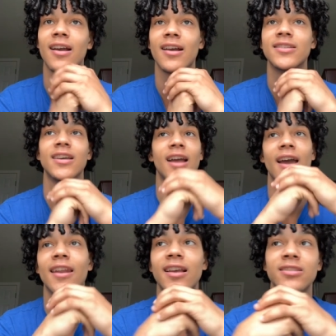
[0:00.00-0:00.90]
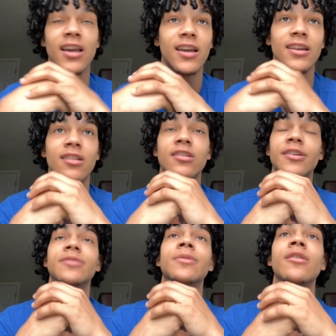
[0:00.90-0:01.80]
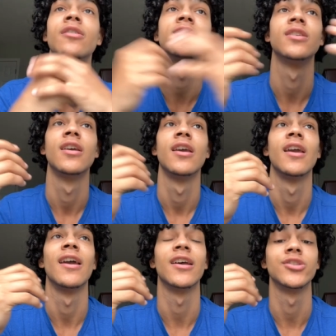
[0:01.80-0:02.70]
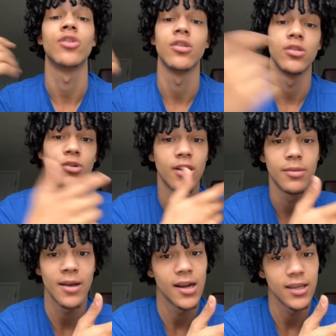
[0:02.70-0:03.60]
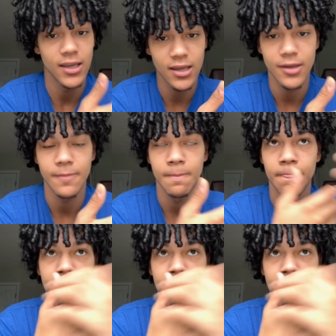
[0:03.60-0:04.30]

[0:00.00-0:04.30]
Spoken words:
Like I said, I had that psychedelic experience, and I started learning about it again.